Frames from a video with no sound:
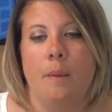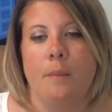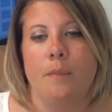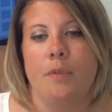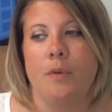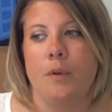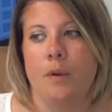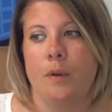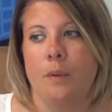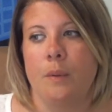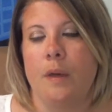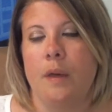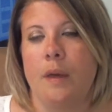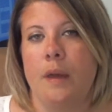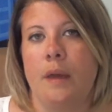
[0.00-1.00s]
through
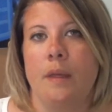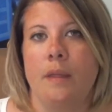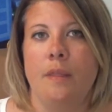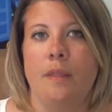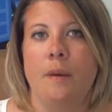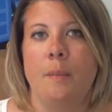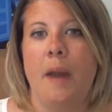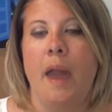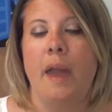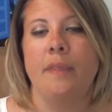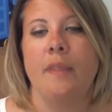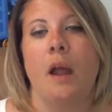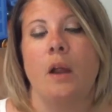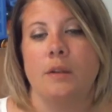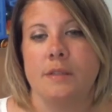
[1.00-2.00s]
the pain
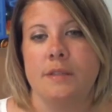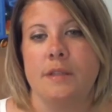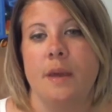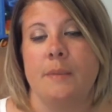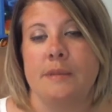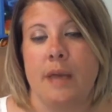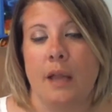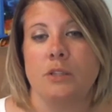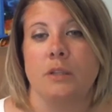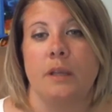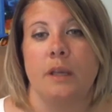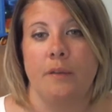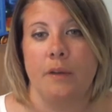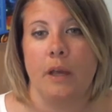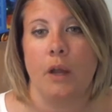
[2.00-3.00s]
that hurts them is actually
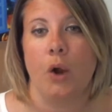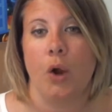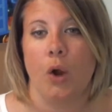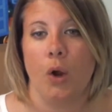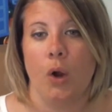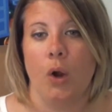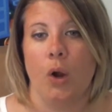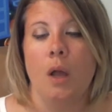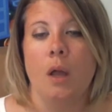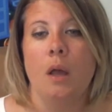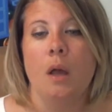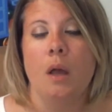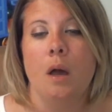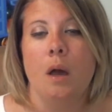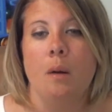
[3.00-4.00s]
giving her
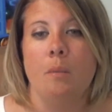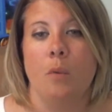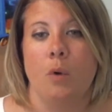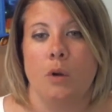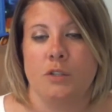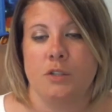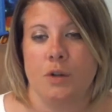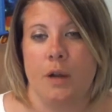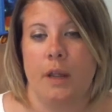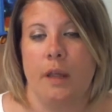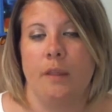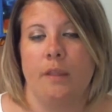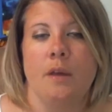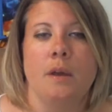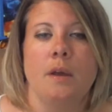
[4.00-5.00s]
more strength.
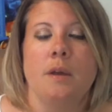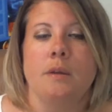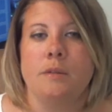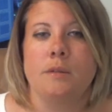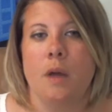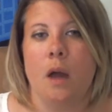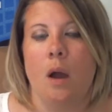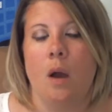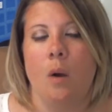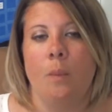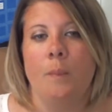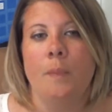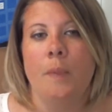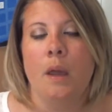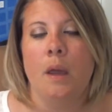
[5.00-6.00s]

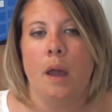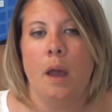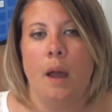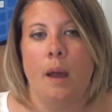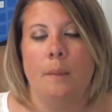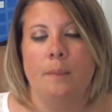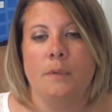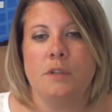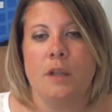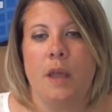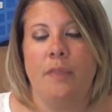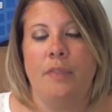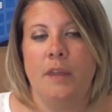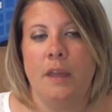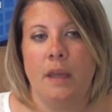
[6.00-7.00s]
So
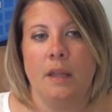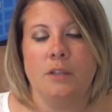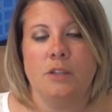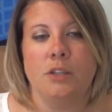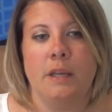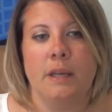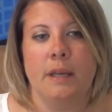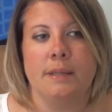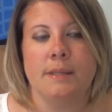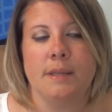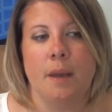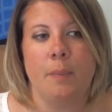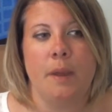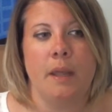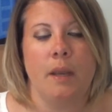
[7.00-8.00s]
at the end, she ends
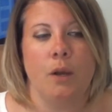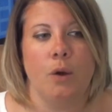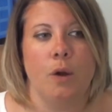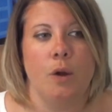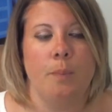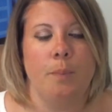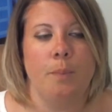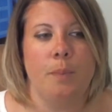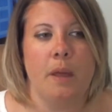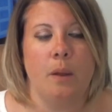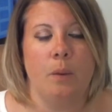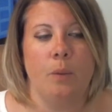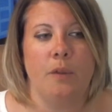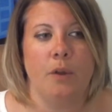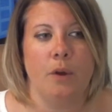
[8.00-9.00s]
up
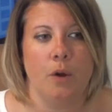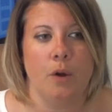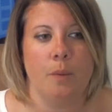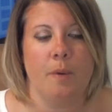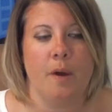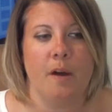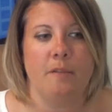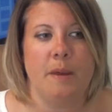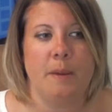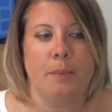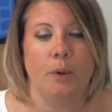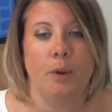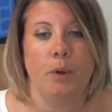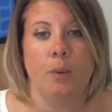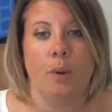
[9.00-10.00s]
with a group of
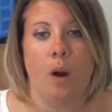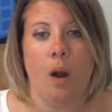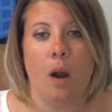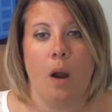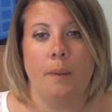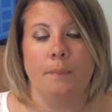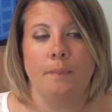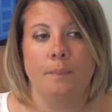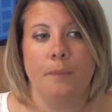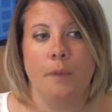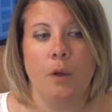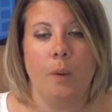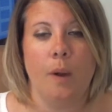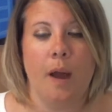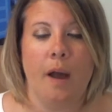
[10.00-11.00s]
people who
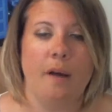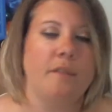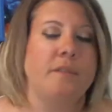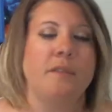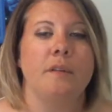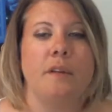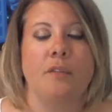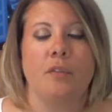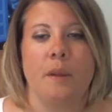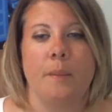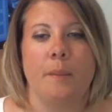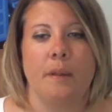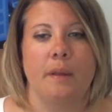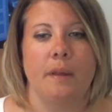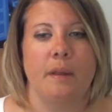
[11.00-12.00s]
have different
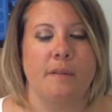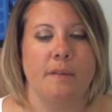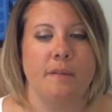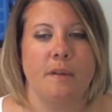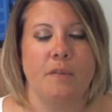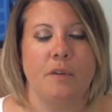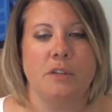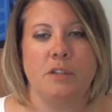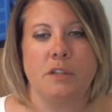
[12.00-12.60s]
abilities and stuff. And